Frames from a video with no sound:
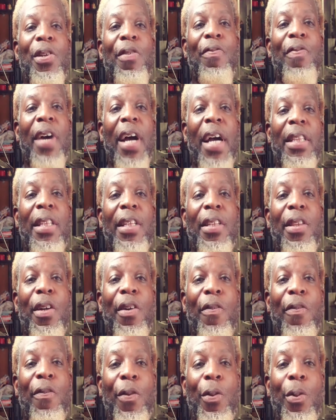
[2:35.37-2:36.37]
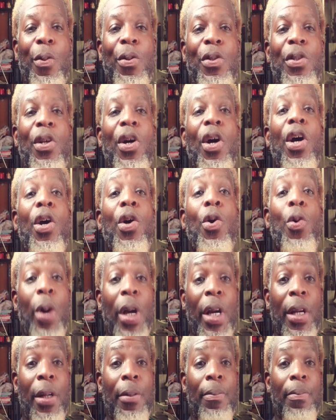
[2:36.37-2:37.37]
the fact that their foods are
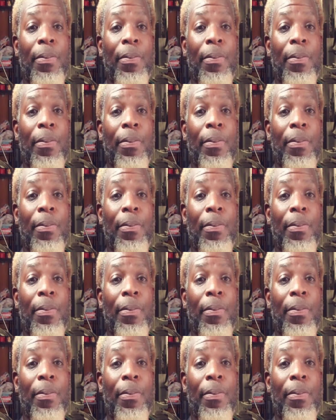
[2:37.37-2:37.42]
quick,